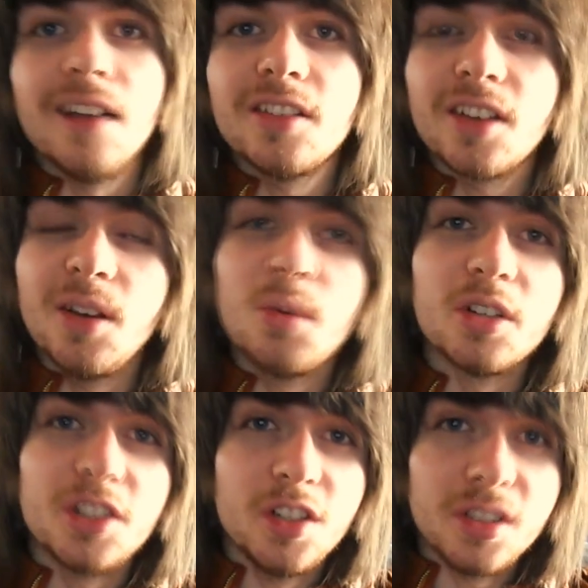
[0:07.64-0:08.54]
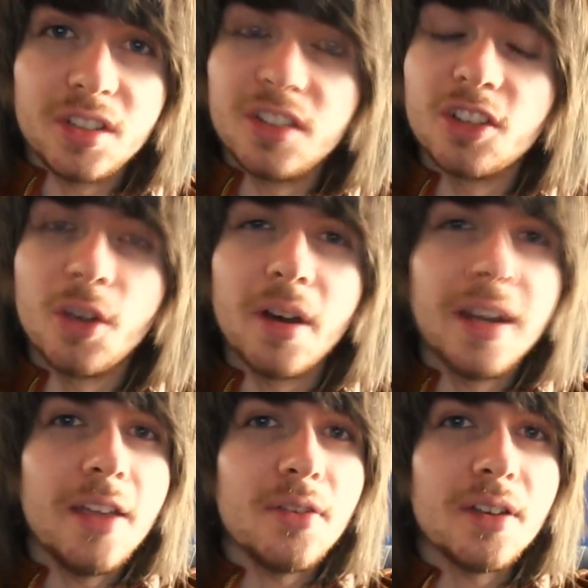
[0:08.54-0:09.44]
How's it going, watchers? So
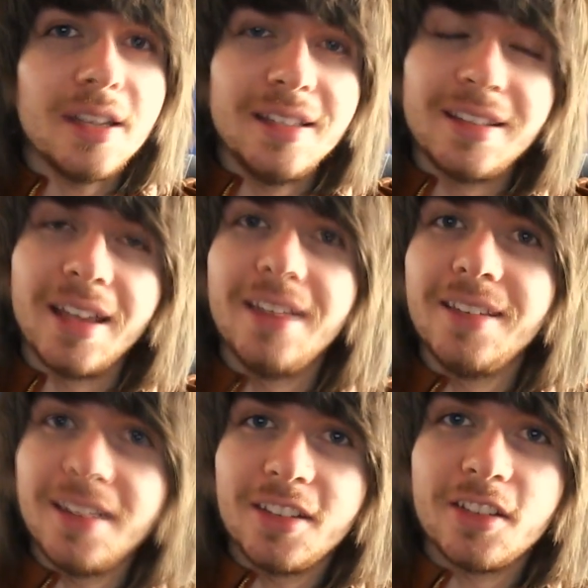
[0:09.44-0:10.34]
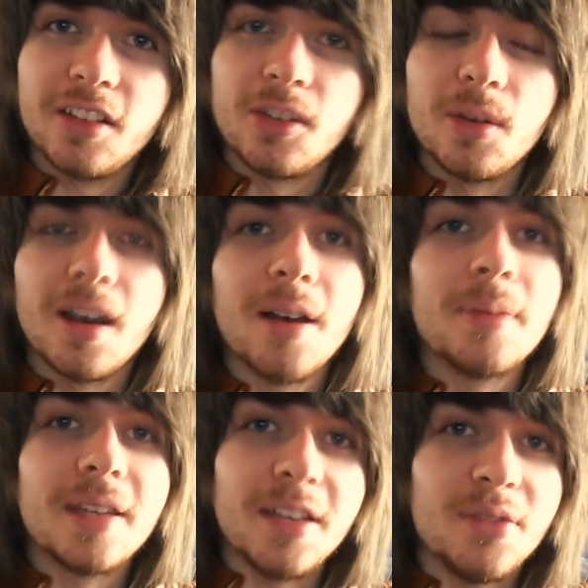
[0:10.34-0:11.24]
I never intended to do an
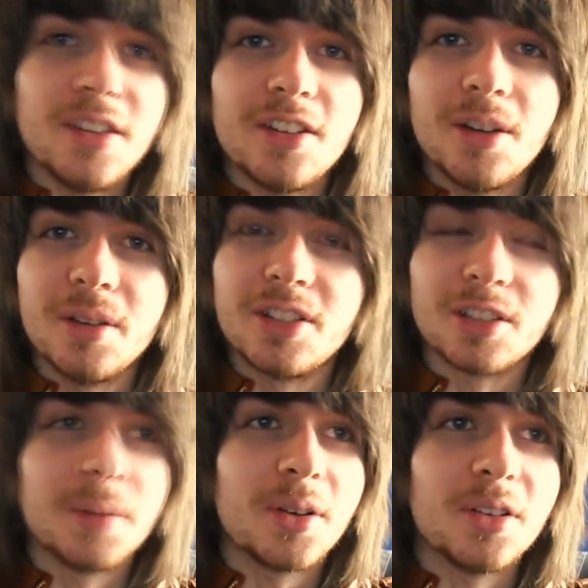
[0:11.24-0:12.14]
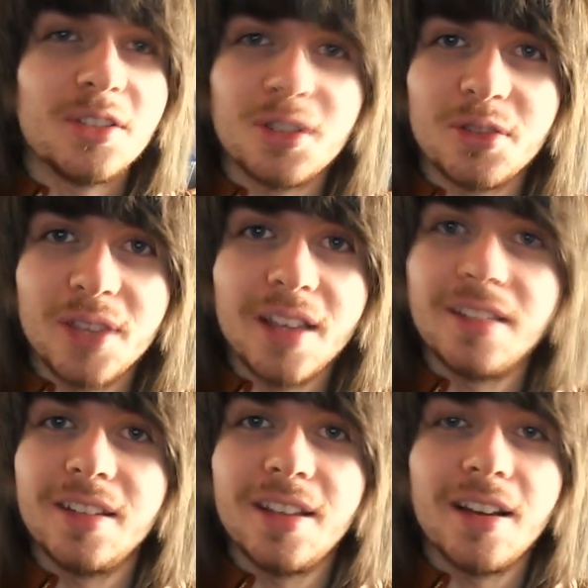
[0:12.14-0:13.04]
update video. It's just because of
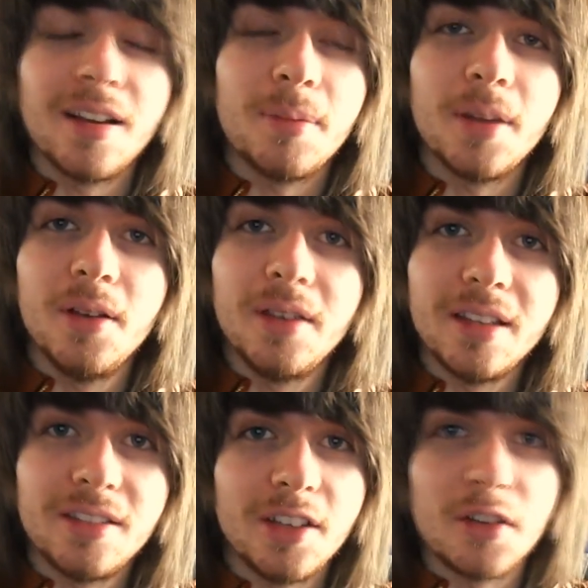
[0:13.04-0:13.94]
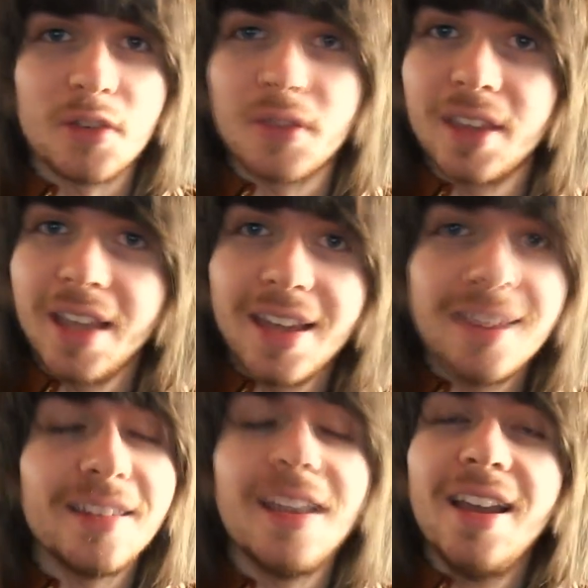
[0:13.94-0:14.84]
yesterday I uploaded Seraph of the
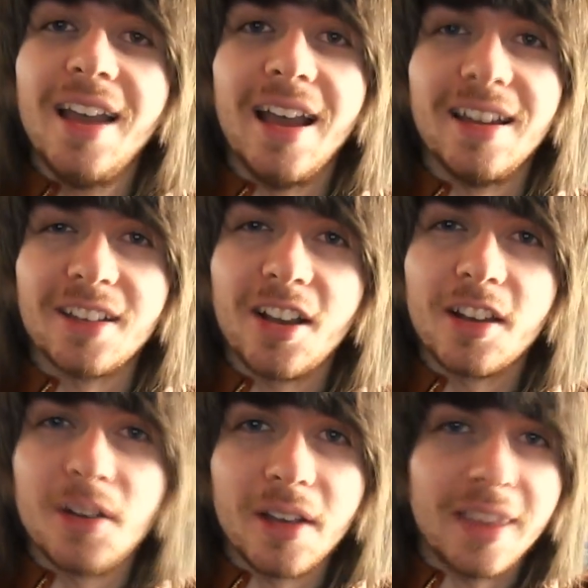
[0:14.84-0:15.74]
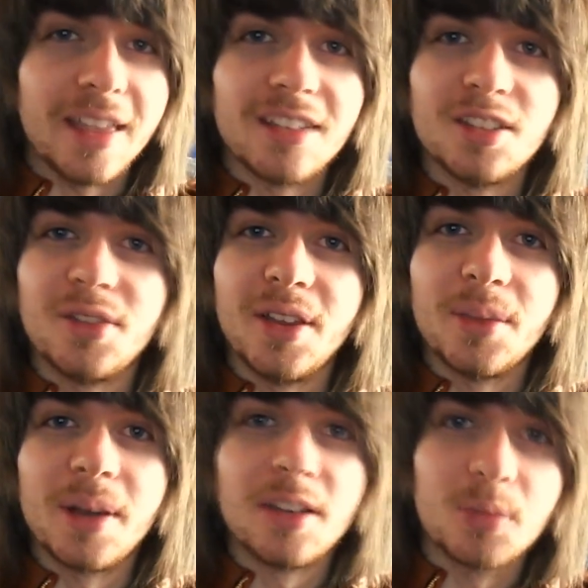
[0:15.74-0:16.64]
End, and I kind of got to get that stuff out of
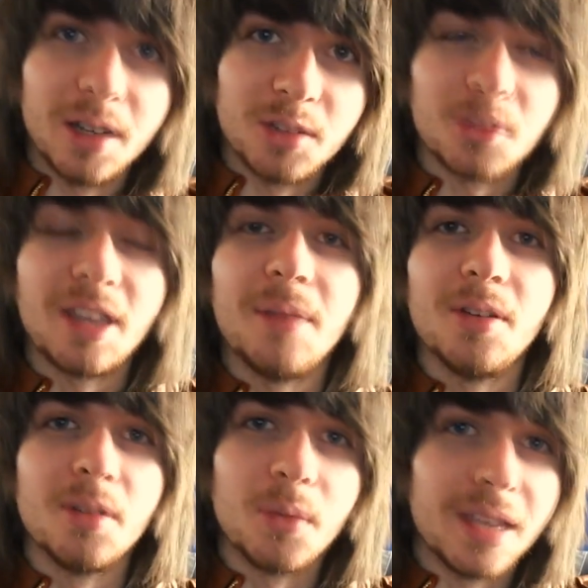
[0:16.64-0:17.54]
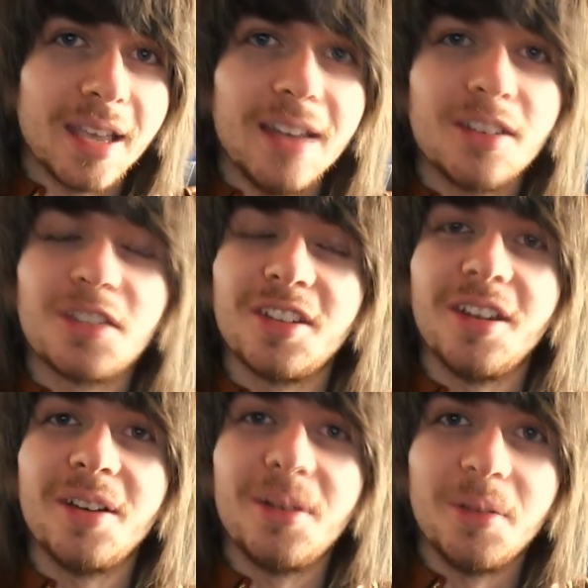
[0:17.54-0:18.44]
the way as well as what's happening on the weekend, because I
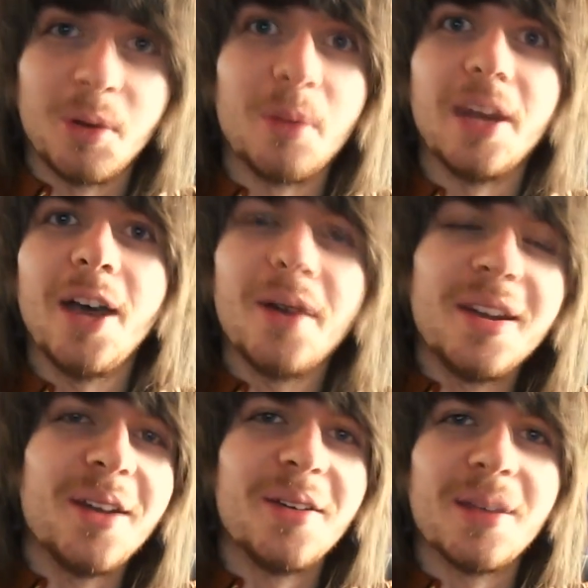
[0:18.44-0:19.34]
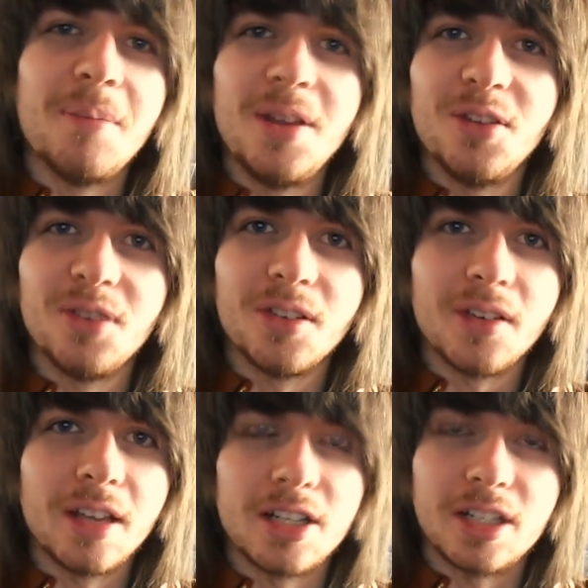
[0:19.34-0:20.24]
know, well, now I know that many of you
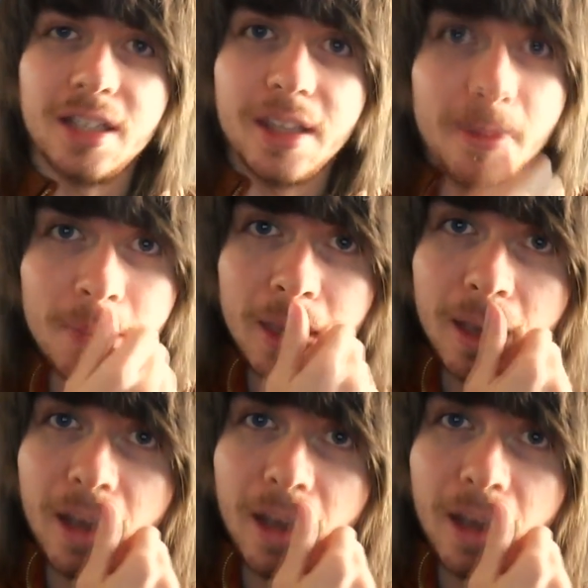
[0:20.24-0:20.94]
don't actually